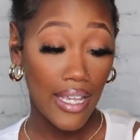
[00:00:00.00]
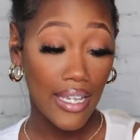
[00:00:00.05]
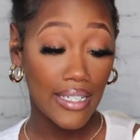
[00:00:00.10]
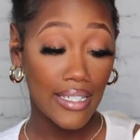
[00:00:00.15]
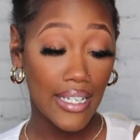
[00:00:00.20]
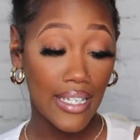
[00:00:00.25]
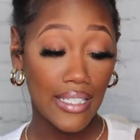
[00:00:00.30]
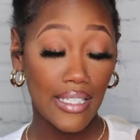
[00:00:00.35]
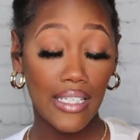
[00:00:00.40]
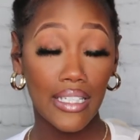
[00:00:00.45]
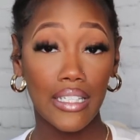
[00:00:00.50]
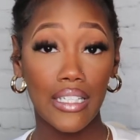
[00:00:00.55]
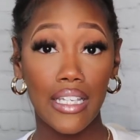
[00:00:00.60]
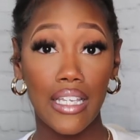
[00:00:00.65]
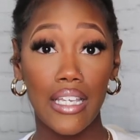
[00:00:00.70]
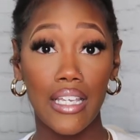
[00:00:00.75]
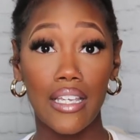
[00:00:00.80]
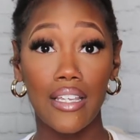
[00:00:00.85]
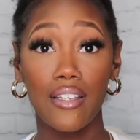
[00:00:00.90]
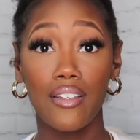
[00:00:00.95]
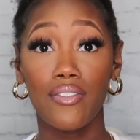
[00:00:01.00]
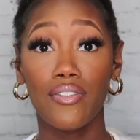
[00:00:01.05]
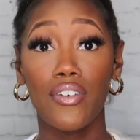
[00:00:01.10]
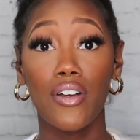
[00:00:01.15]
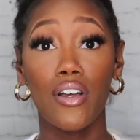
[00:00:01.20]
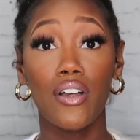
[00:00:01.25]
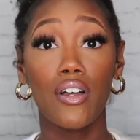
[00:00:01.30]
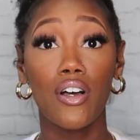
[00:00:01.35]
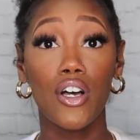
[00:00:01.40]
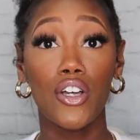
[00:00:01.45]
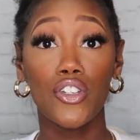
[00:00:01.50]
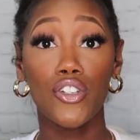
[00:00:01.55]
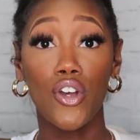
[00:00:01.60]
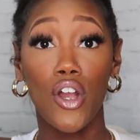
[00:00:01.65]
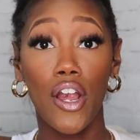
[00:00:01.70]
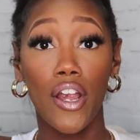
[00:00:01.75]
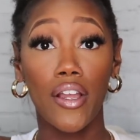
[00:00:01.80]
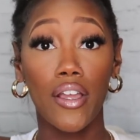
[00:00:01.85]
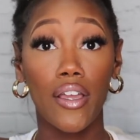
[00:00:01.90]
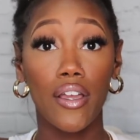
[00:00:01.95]
It doesn't leave a
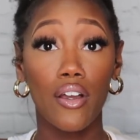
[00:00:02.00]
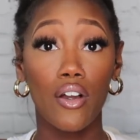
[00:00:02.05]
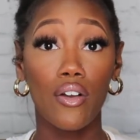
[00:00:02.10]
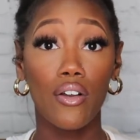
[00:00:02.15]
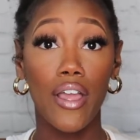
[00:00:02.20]
dark